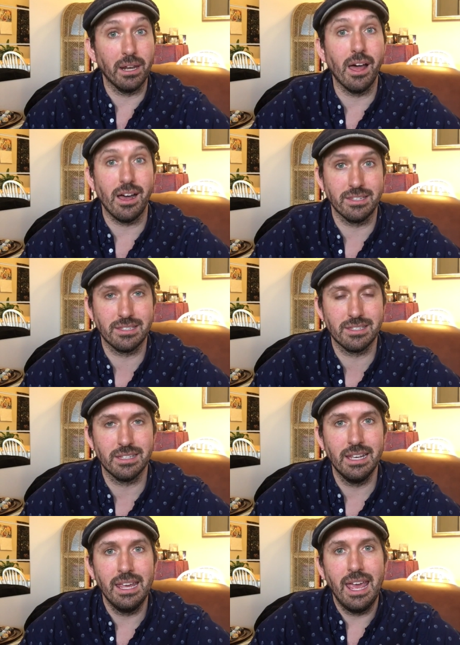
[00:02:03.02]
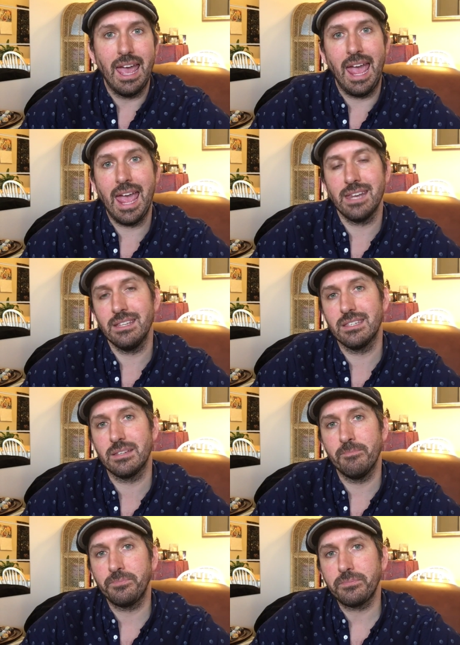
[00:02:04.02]
that lasts?
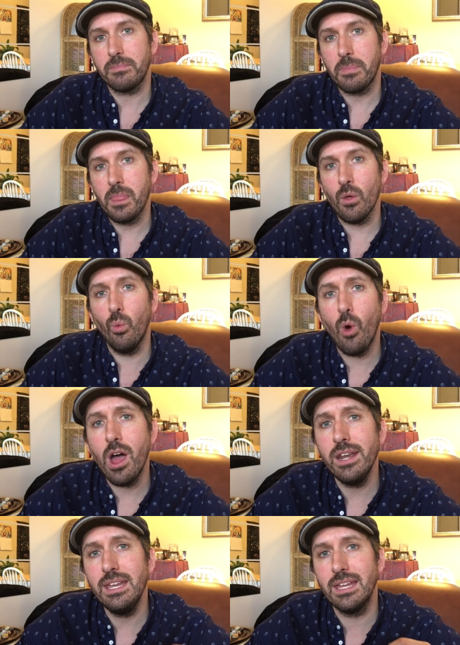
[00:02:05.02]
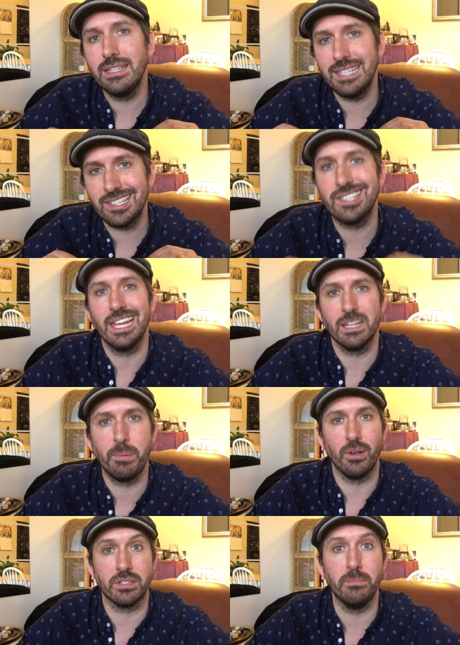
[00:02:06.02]
And one distinct
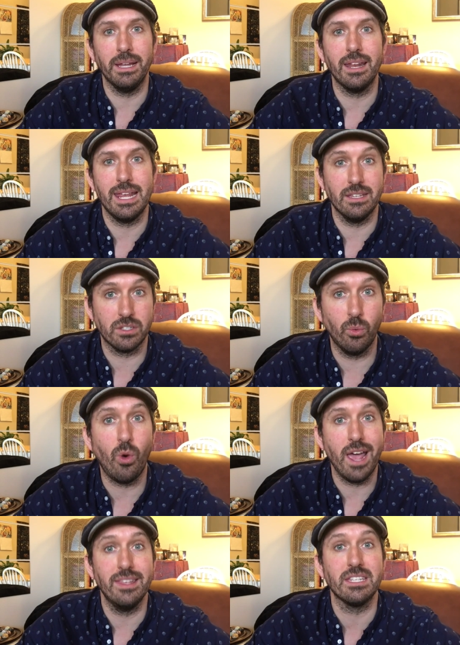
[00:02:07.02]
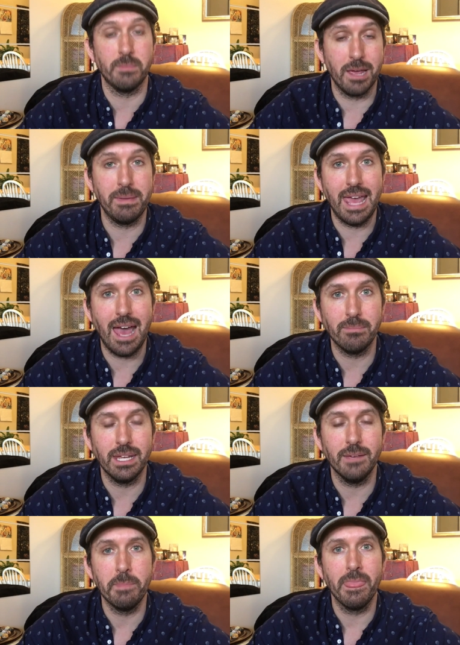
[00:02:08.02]
possibility as to why this might be
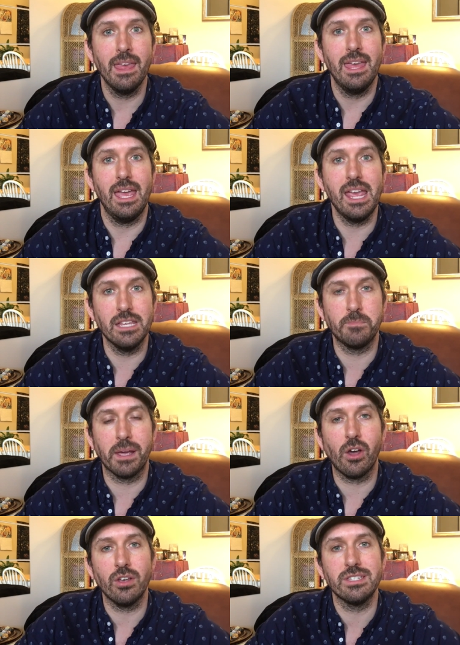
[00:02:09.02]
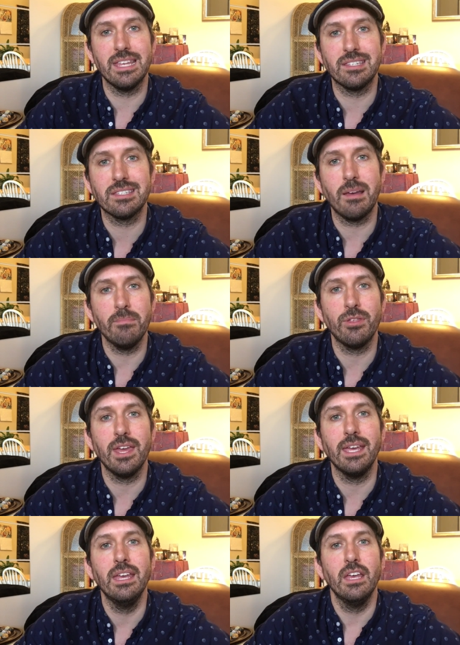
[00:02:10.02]
happening is because there's
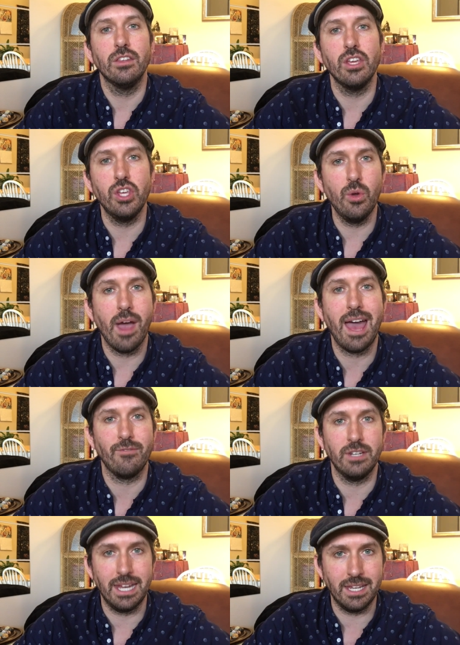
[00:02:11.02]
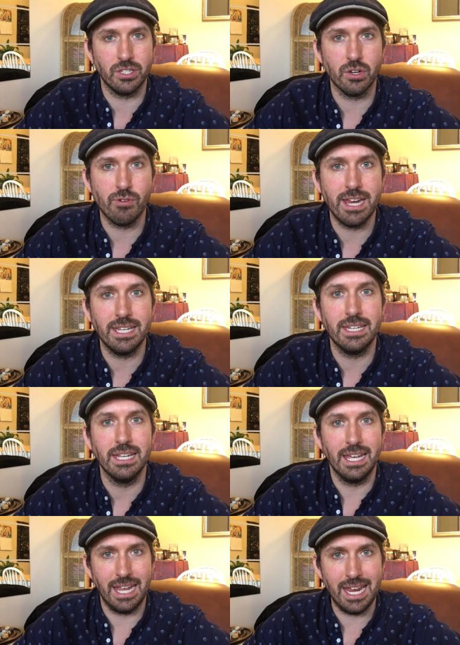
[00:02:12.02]
something that you haven't integrated
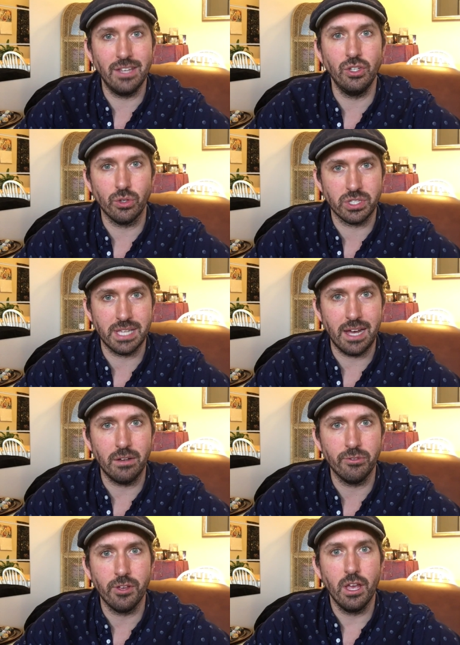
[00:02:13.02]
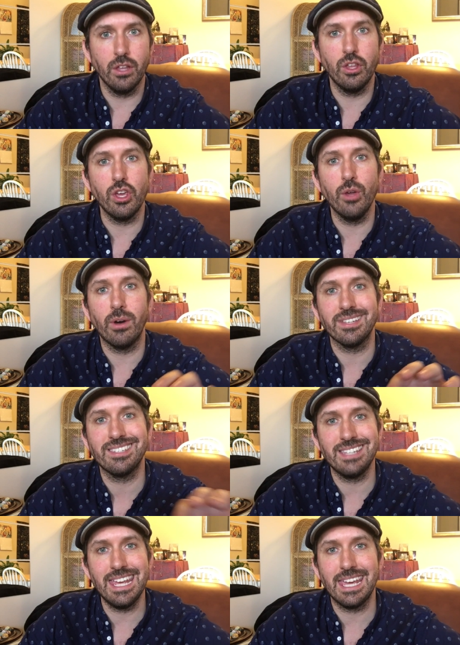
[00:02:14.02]
in yourself that you are
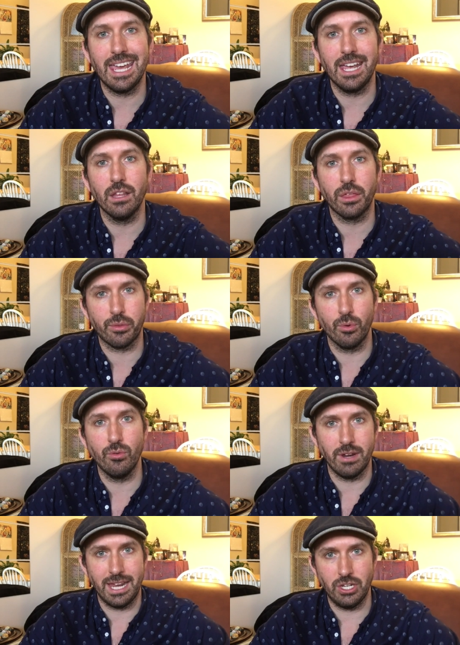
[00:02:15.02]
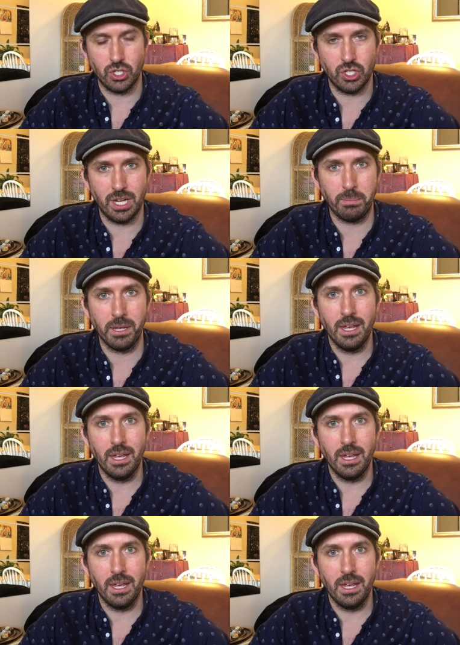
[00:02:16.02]
seeking through relationship.